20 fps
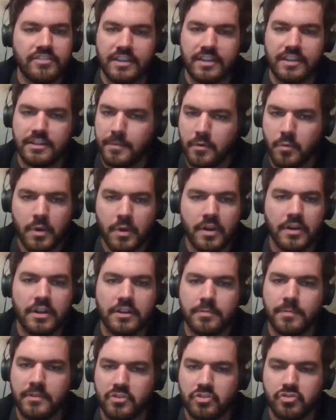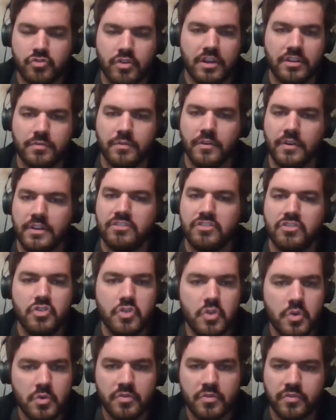It's been weird. It's been stressful. It's
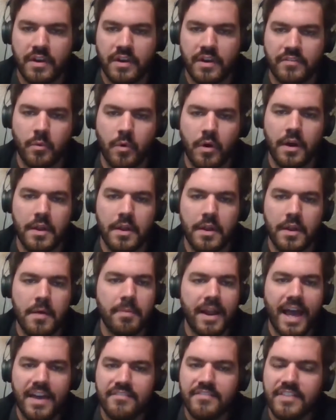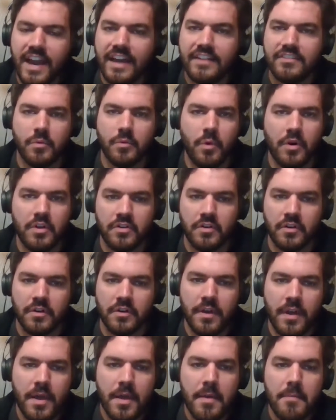new for everyone. But I have got to wonder,
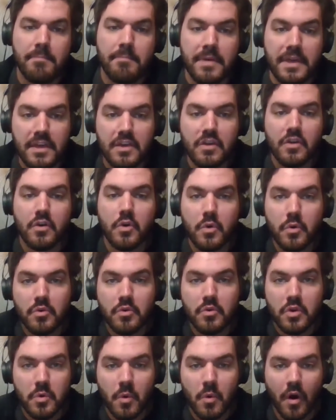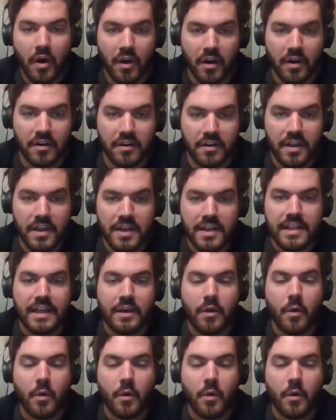being who you are, like,